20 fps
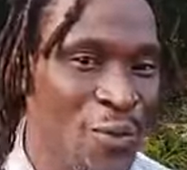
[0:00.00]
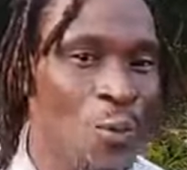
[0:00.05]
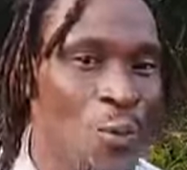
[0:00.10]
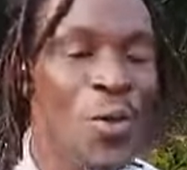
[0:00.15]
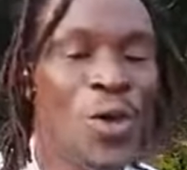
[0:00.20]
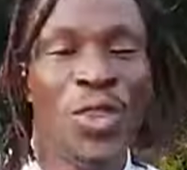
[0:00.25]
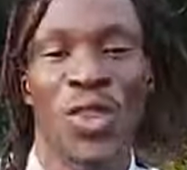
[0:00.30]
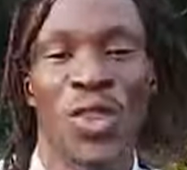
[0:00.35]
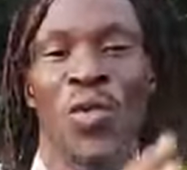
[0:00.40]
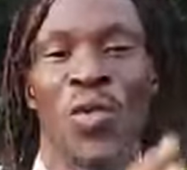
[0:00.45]

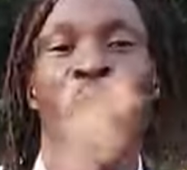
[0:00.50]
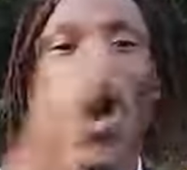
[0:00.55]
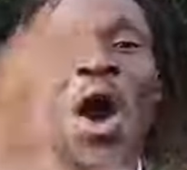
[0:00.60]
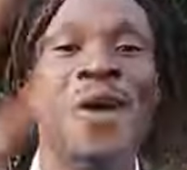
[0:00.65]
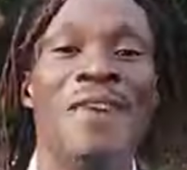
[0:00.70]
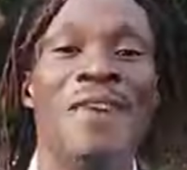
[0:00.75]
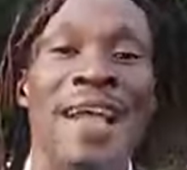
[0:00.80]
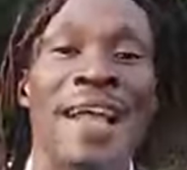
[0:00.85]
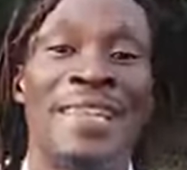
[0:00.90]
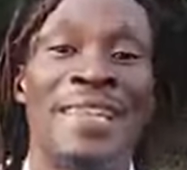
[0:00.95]
with the war
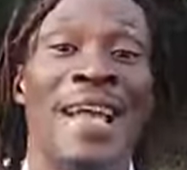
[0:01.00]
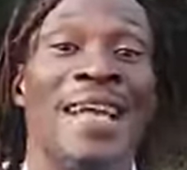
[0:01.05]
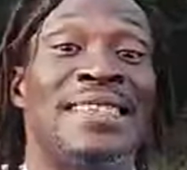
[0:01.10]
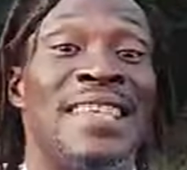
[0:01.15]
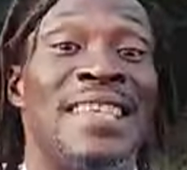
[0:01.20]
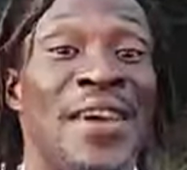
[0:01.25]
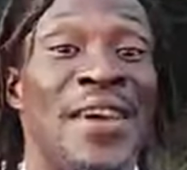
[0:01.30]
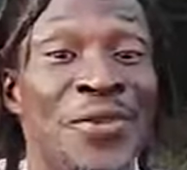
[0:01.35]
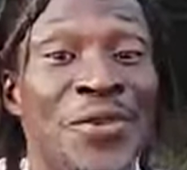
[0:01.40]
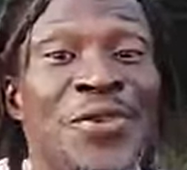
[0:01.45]
right now
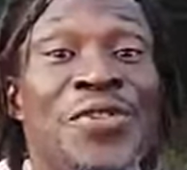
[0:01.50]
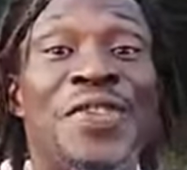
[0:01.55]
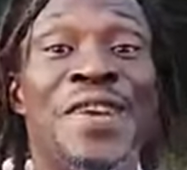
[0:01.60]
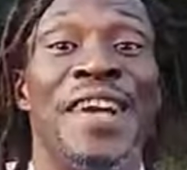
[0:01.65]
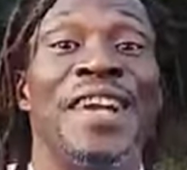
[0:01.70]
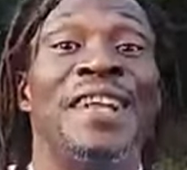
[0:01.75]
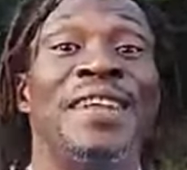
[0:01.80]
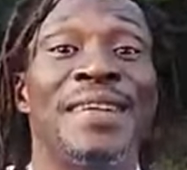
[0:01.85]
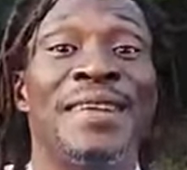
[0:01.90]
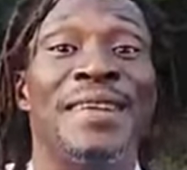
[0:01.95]
inside
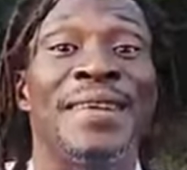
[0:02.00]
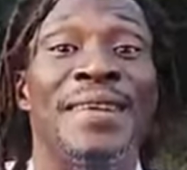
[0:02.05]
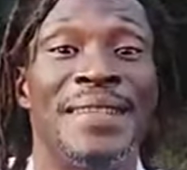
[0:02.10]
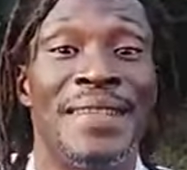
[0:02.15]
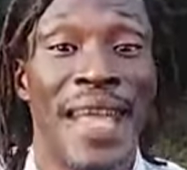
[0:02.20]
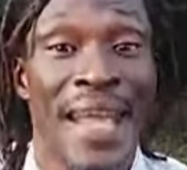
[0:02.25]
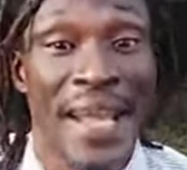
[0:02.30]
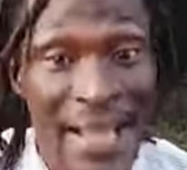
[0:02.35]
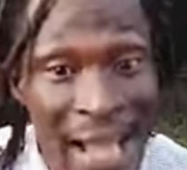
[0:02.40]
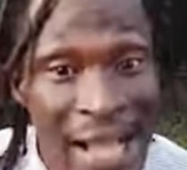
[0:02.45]
Ukraine,
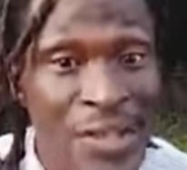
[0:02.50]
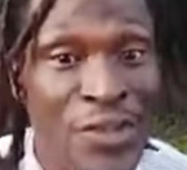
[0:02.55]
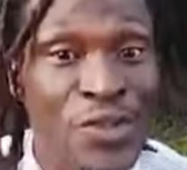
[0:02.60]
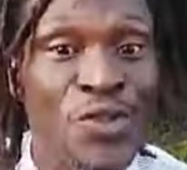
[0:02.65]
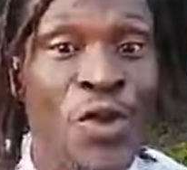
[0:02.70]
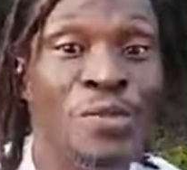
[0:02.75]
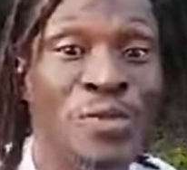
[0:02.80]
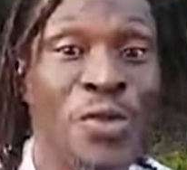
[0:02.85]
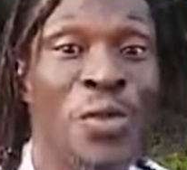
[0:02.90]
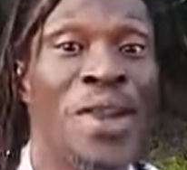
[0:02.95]
then get
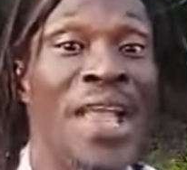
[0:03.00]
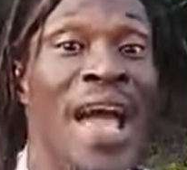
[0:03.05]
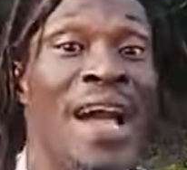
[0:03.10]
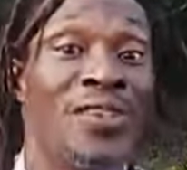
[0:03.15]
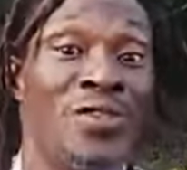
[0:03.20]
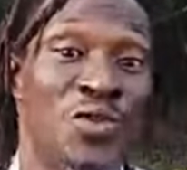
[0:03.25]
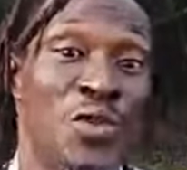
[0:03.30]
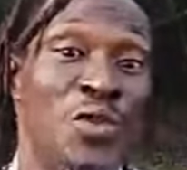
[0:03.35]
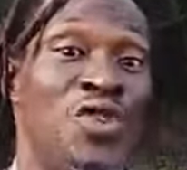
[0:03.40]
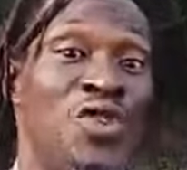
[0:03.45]
something where they
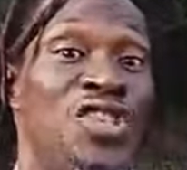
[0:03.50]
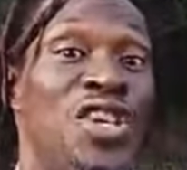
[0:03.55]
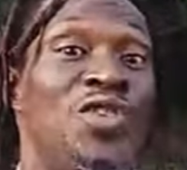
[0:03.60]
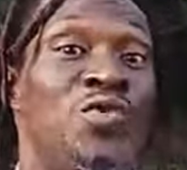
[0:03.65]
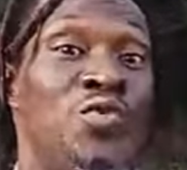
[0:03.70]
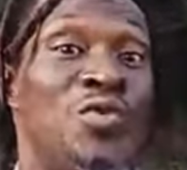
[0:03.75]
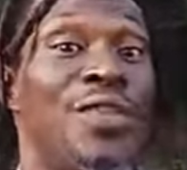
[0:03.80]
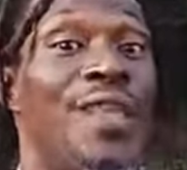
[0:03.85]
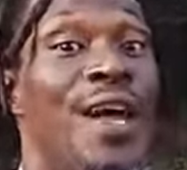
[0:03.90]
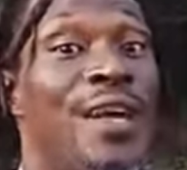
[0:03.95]
associate
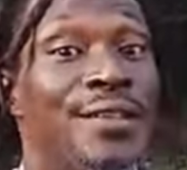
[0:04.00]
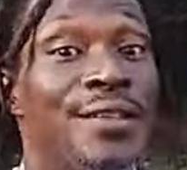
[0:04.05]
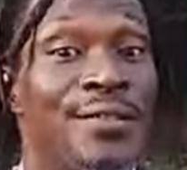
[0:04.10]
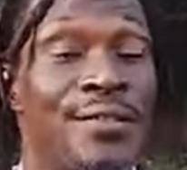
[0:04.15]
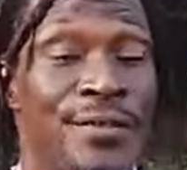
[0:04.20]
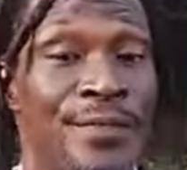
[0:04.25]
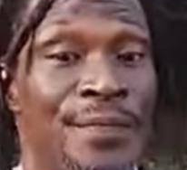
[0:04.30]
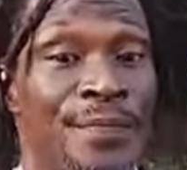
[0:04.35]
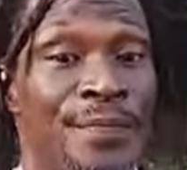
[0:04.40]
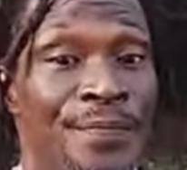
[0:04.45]
with that.